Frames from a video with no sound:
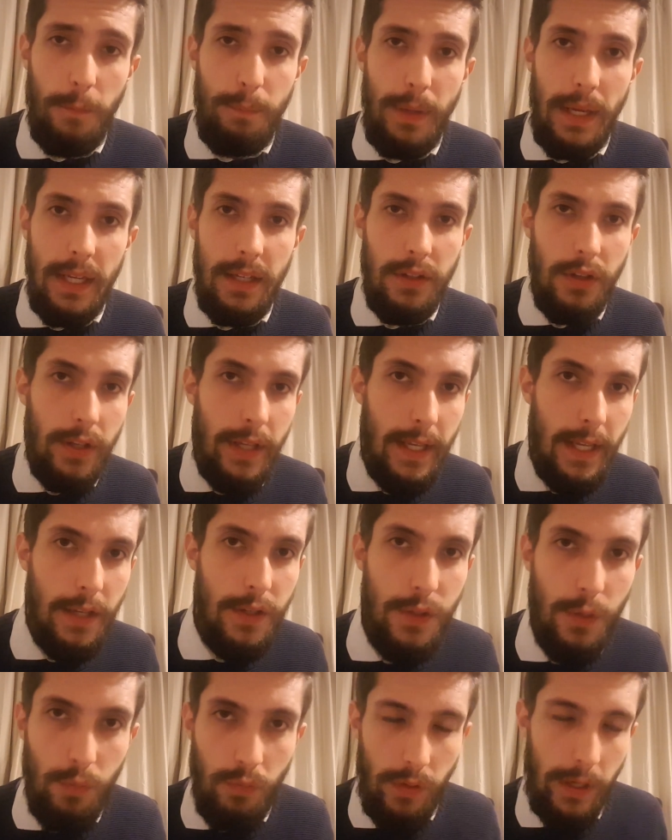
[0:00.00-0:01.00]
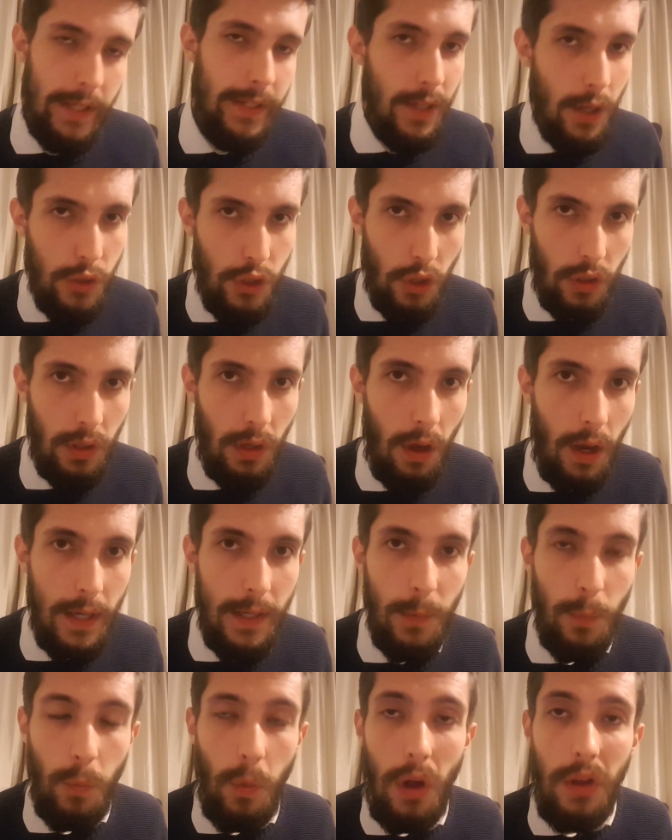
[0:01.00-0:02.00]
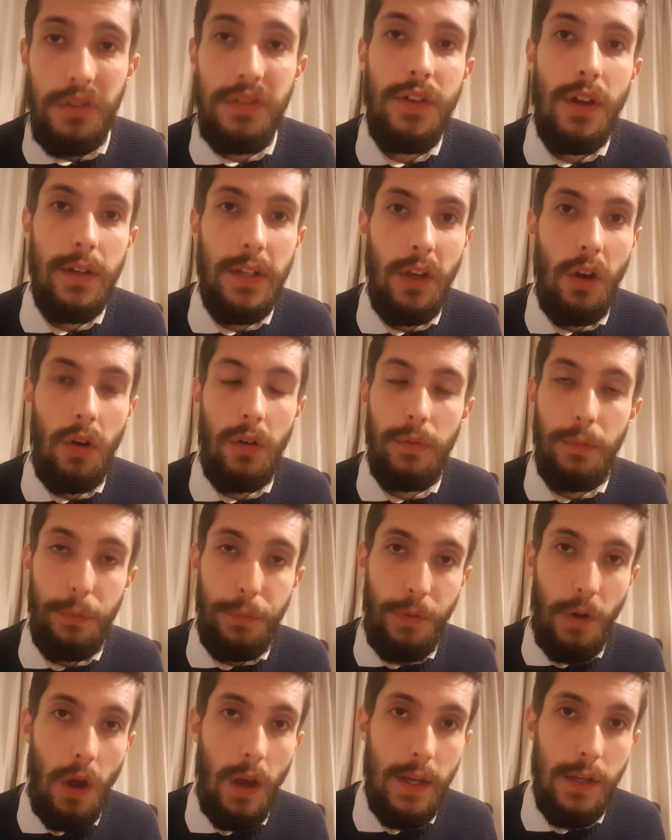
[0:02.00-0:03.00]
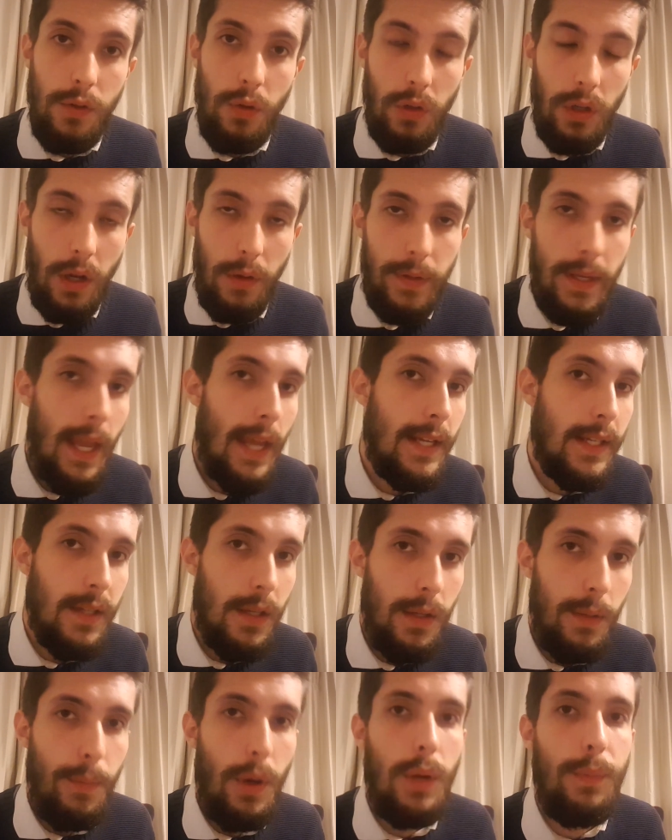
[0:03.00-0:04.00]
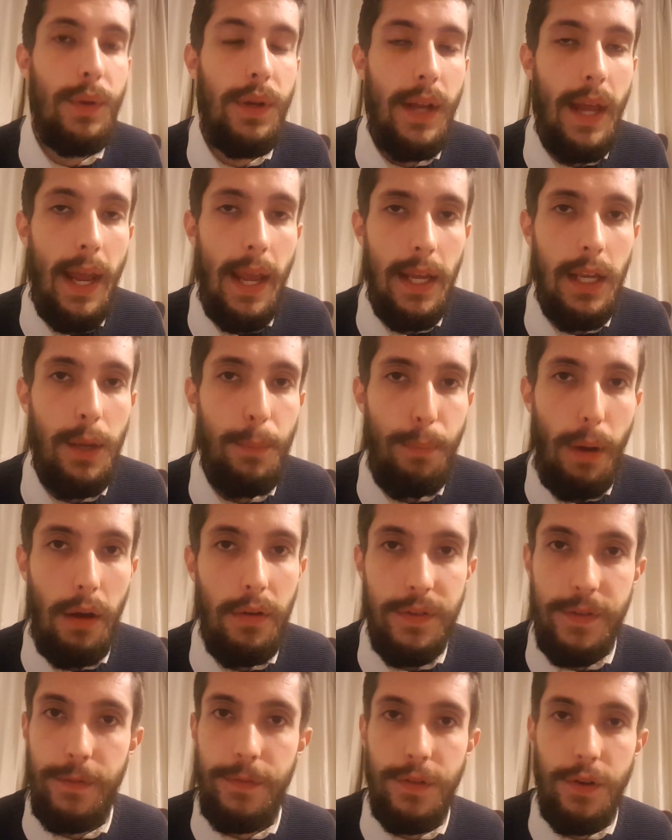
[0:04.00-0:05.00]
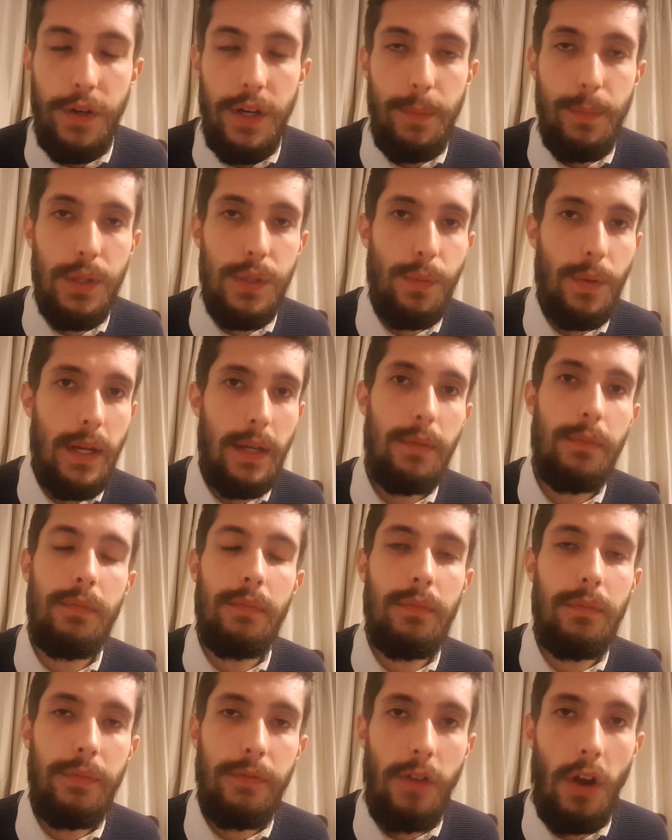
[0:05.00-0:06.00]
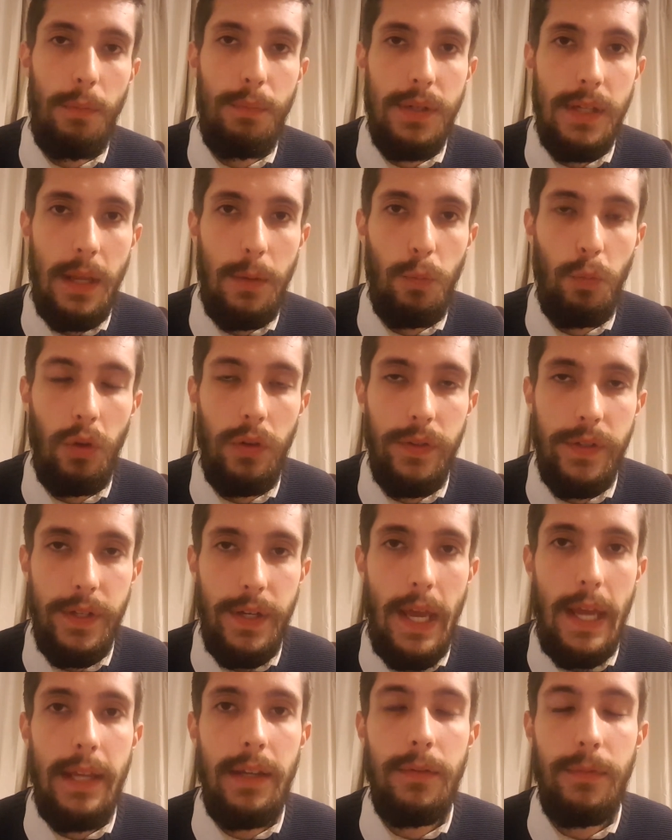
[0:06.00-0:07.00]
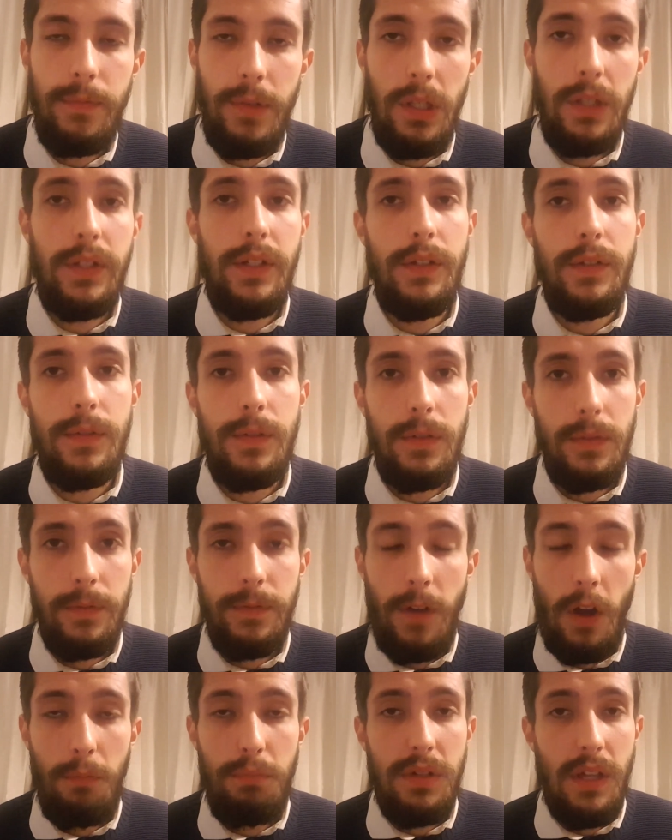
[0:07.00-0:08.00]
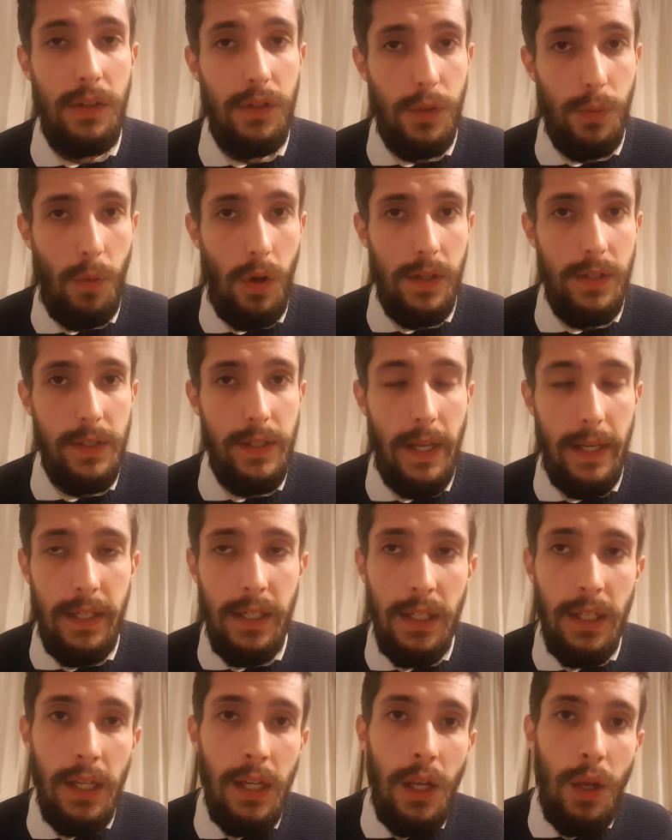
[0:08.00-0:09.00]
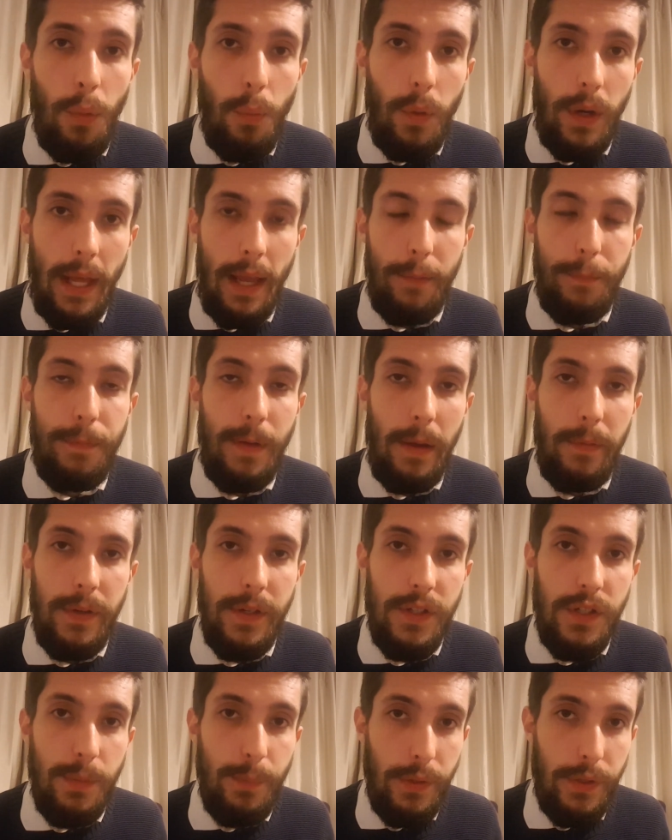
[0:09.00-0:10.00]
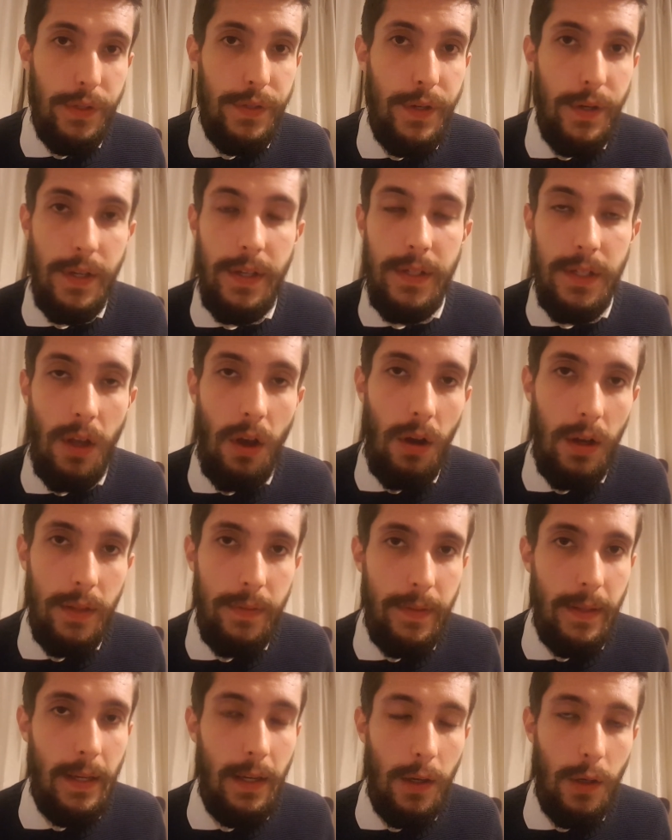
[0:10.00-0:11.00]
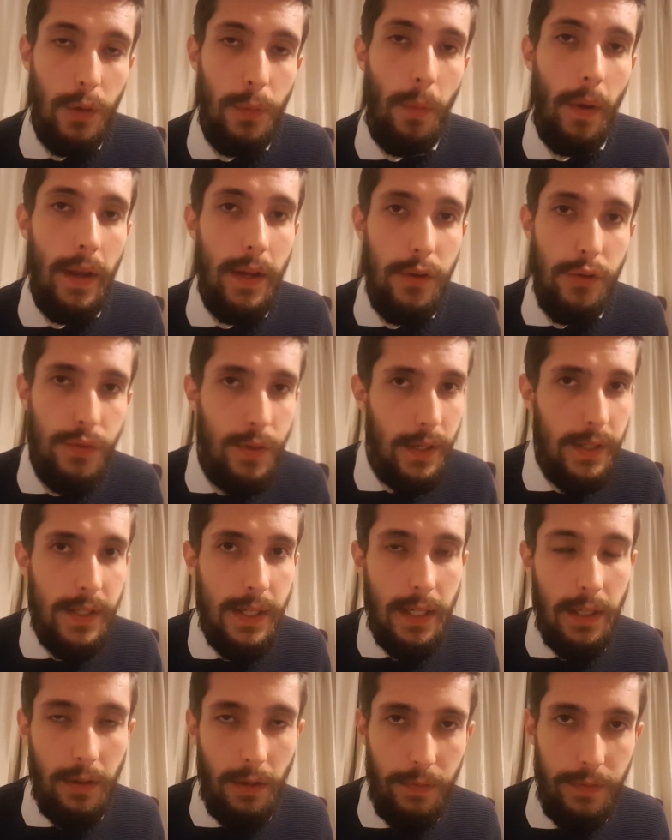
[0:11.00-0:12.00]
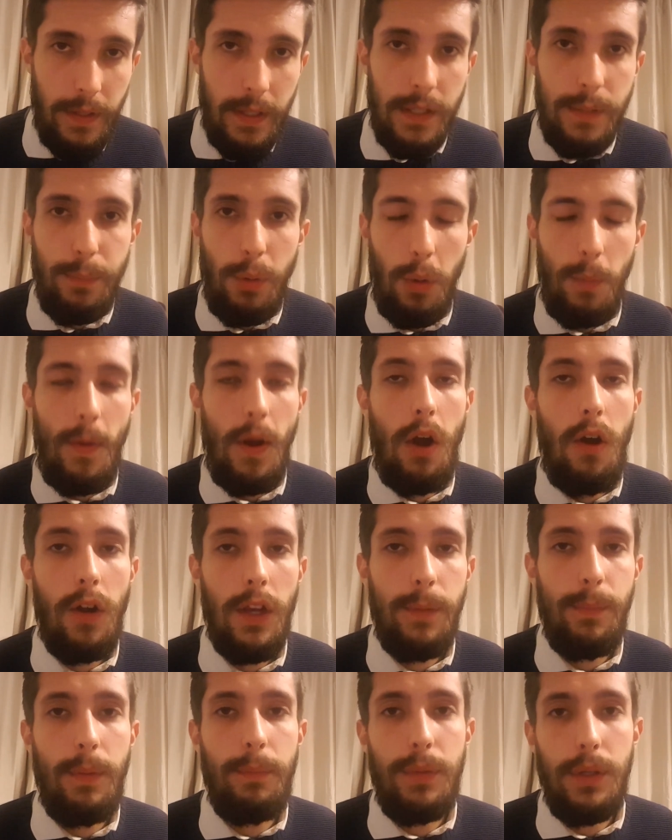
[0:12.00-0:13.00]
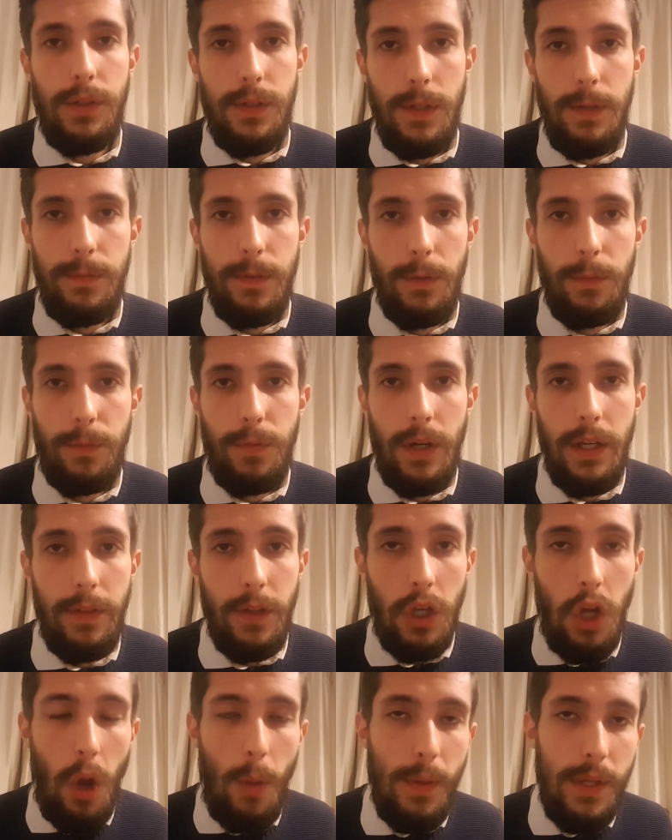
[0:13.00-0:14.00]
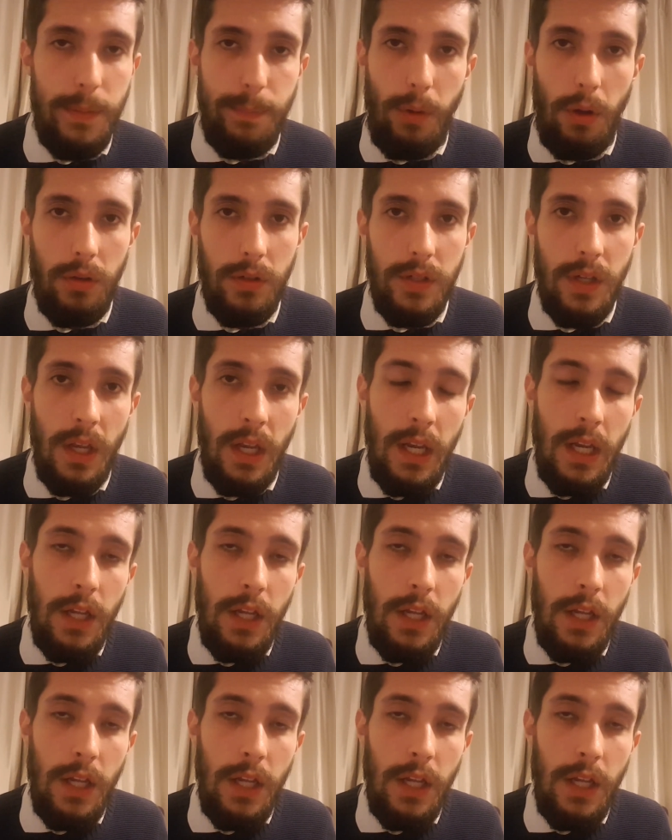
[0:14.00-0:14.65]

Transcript: I've been looking at some research online, and whilst I can't find or locate at the moment a comparative study between five percent once a day versus five percent twice a day, what I have found is some of the studies that I think are quite interesting and I think support my argument, but do feel free in the comments box